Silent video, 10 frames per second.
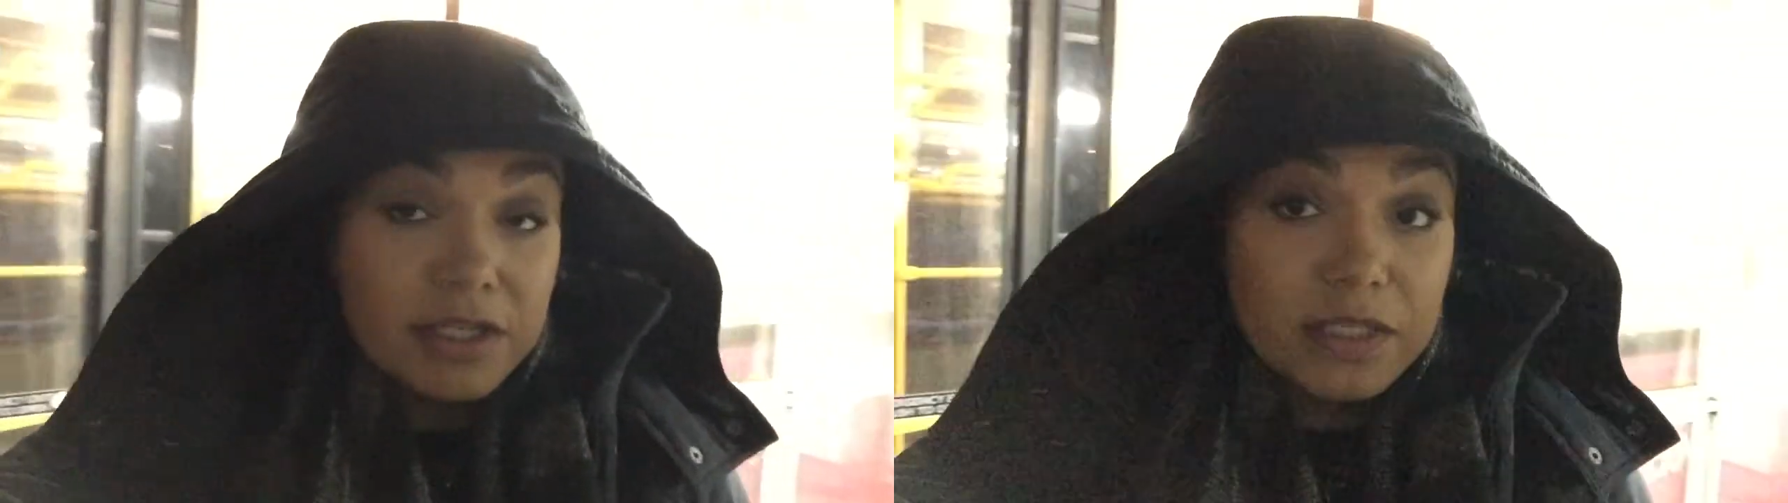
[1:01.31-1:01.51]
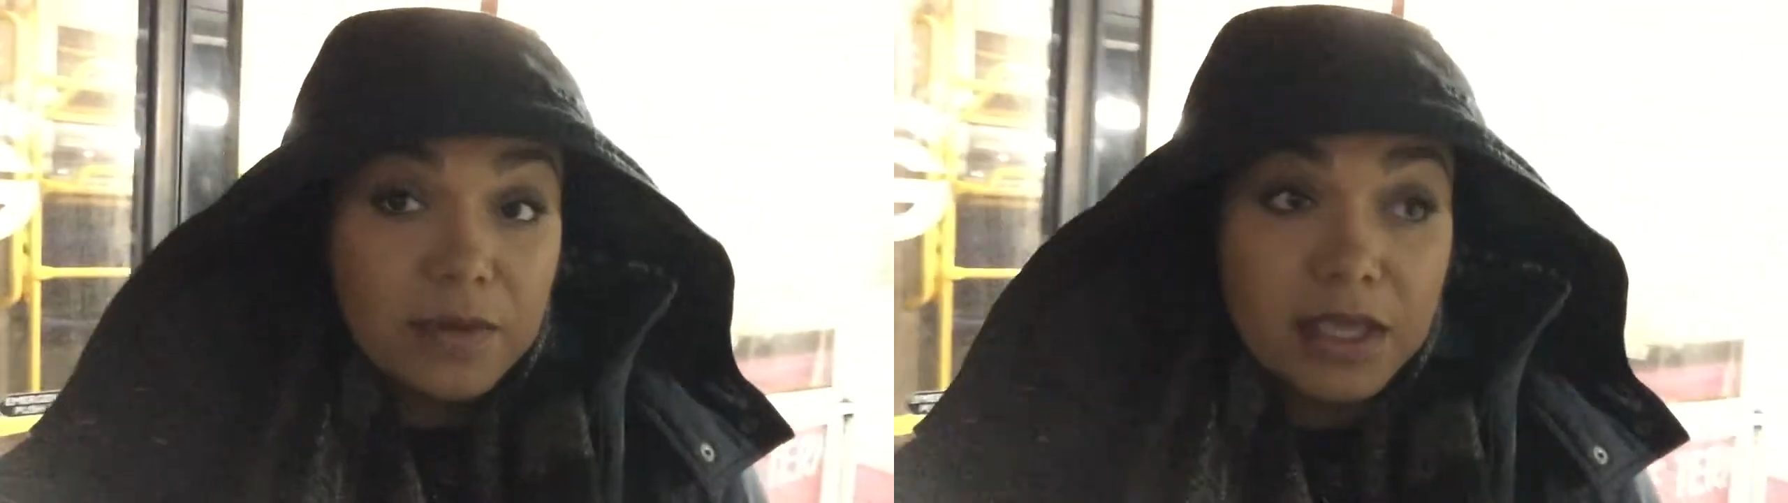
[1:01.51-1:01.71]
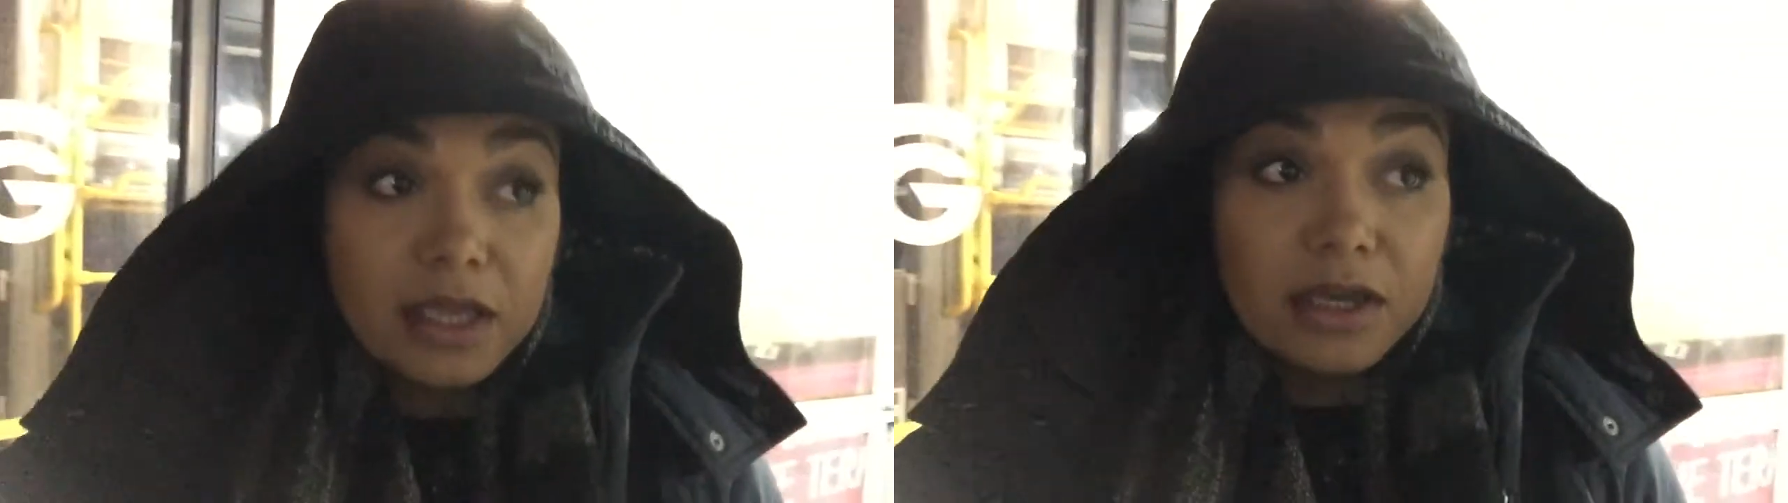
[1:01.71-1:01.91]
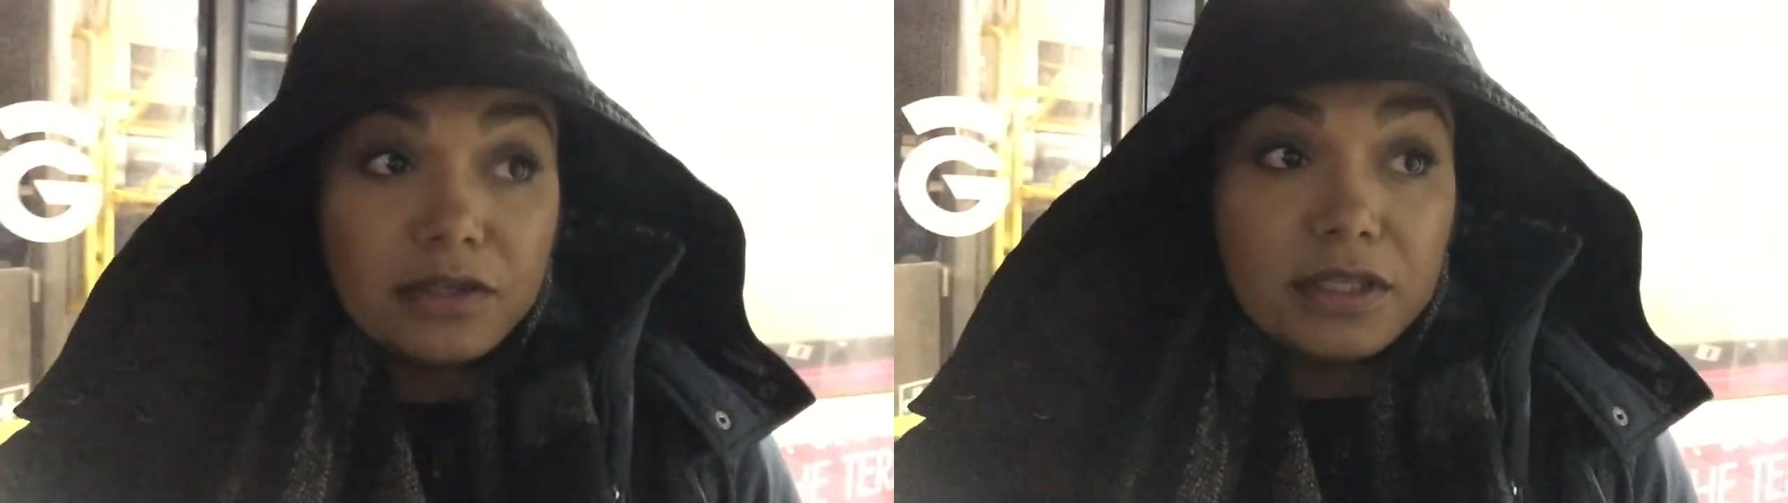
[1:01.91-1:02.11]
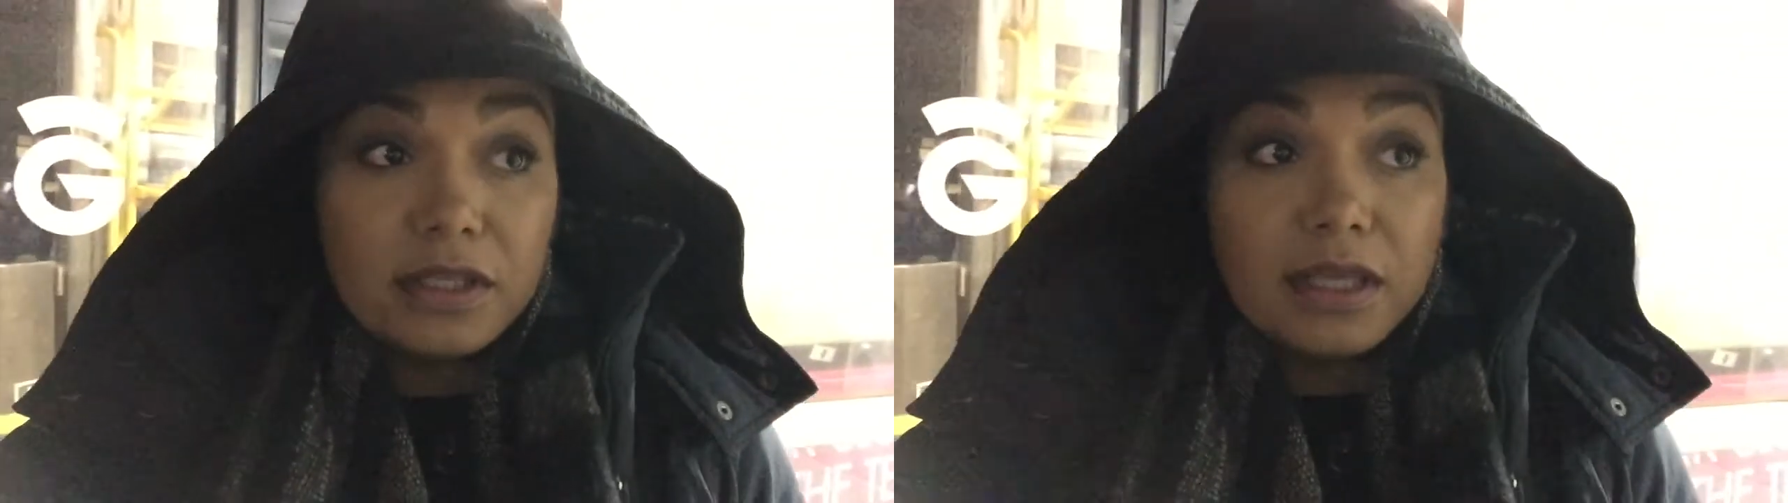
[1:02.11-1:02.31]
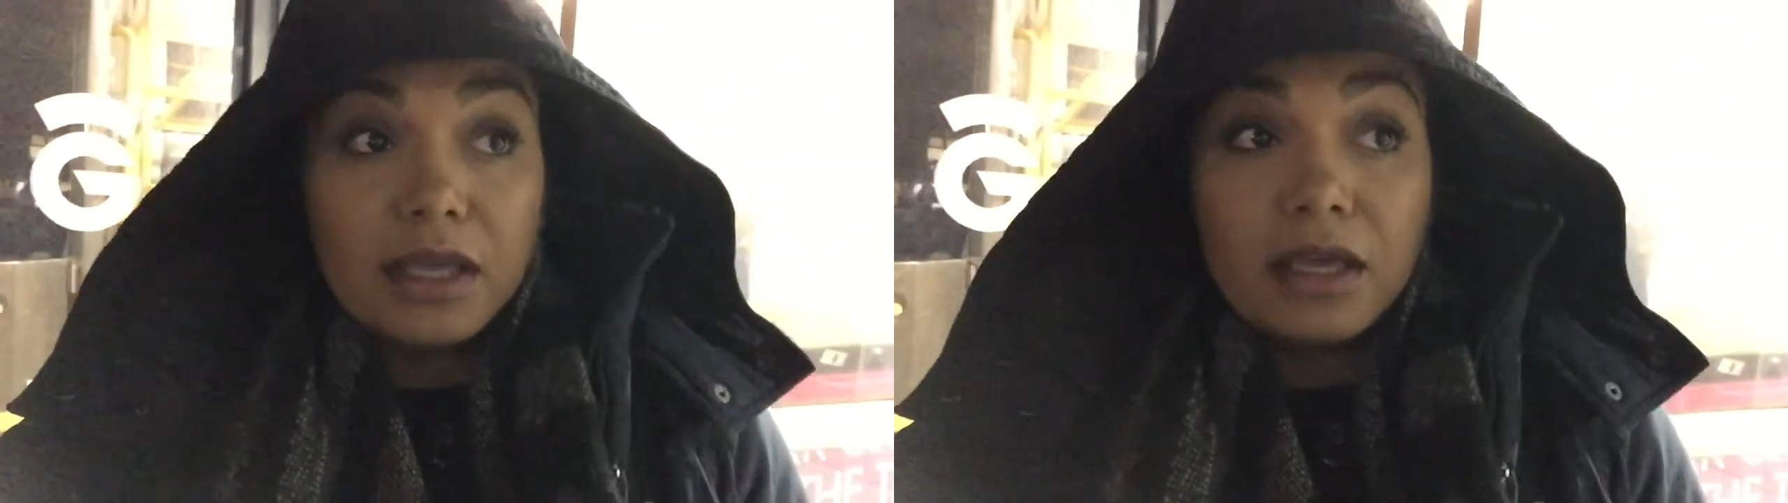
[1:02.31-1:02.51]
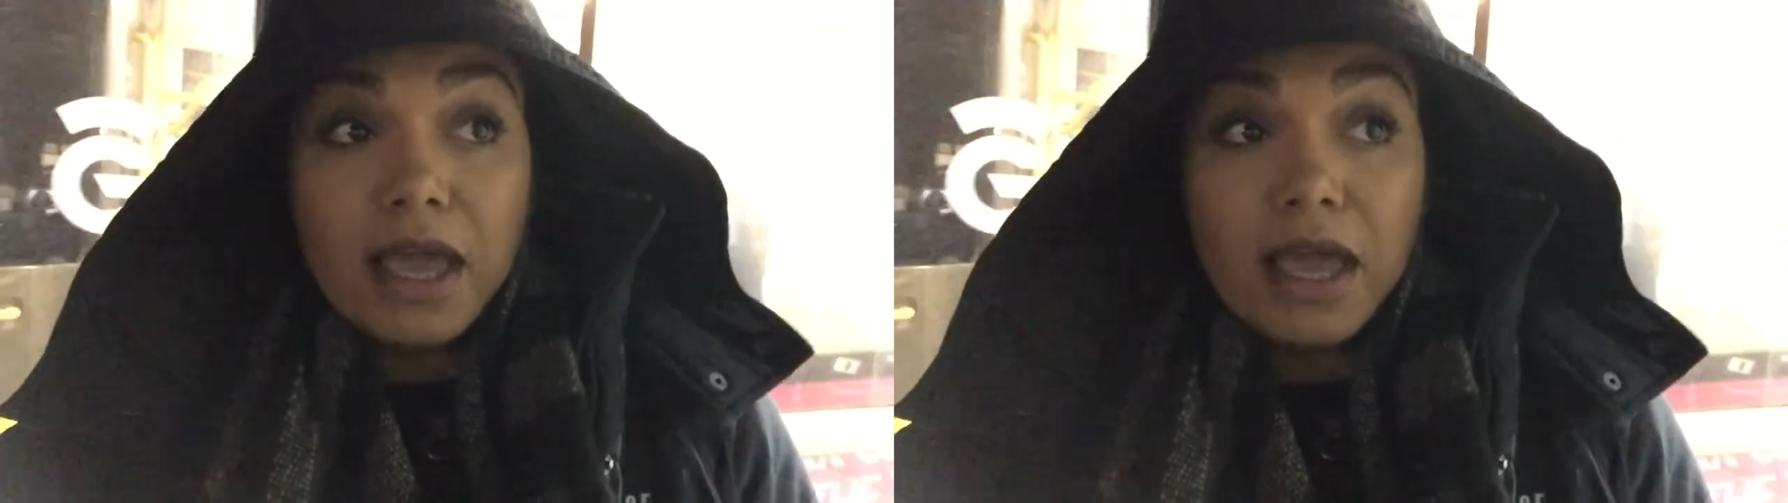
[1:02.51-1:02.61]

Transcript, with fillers: so we can go to the